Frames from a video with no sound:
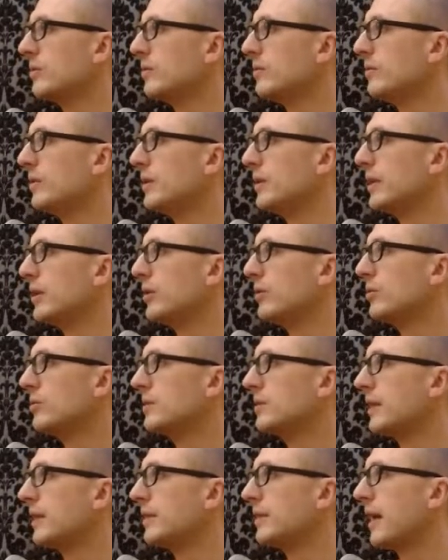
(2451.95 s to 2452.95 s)
We can
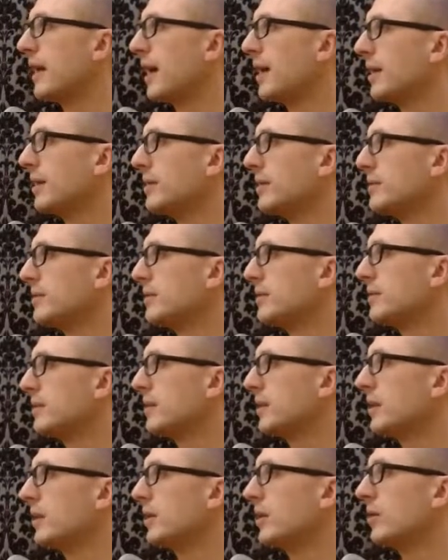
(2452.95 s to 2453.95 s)
use the talents
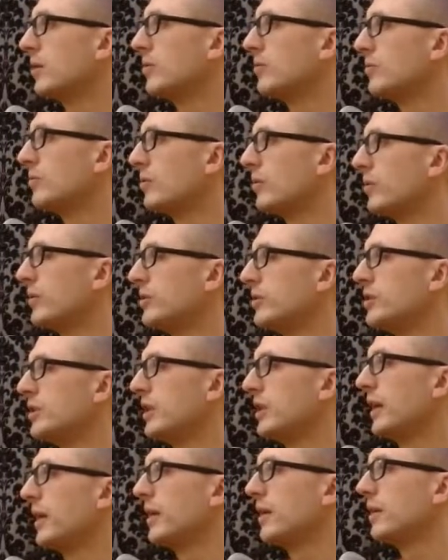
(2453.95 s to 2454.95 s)
for
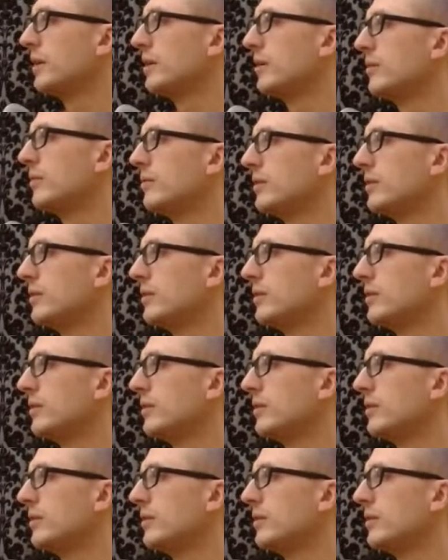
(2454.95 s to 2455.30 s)
sharing